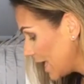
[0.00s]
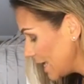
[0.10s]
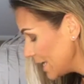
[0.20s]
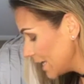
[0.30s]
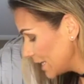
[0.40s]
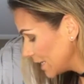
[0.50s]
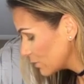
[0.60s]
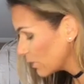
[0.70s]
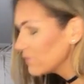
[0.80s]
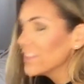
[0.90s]
And
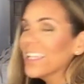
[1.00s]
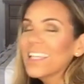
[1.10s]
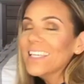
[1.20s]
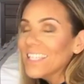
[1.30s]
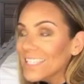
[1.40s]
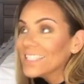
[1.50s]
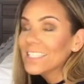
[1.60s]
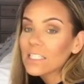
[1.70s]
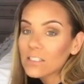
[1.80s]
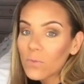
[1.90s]
it's one of the
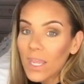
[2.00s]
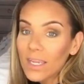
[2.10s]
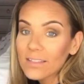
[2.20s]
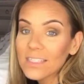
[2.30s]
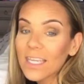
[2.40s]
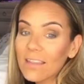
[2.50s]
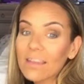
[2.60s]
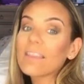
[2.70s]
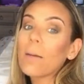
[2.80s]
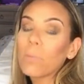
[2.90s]
easiest ways to get
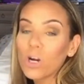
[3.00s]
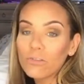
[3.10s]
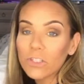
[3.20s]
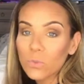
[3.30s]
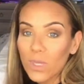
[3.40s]
like that perfect